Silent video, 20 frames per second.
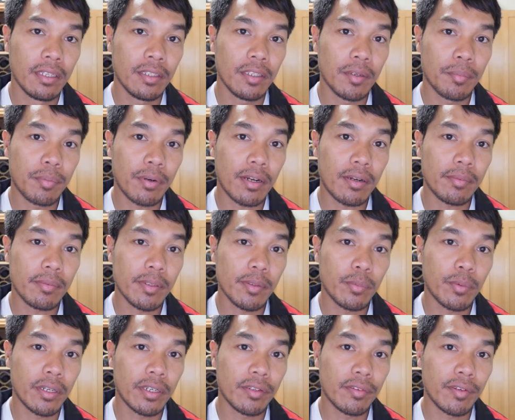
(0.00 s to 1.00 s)
You're probably
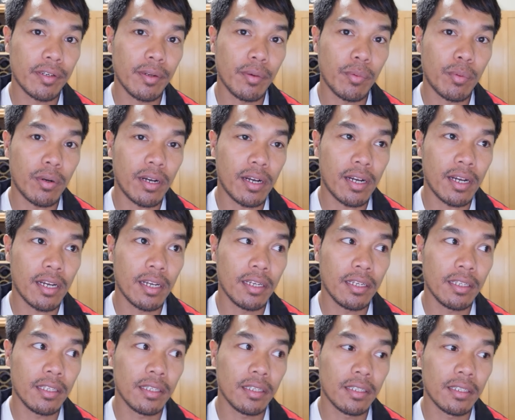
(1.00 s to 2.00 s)
wondering
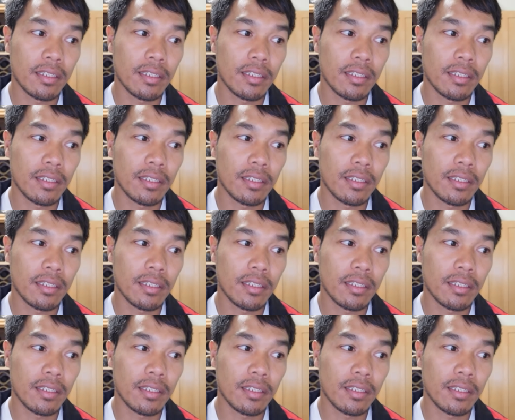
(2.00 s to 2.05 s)
why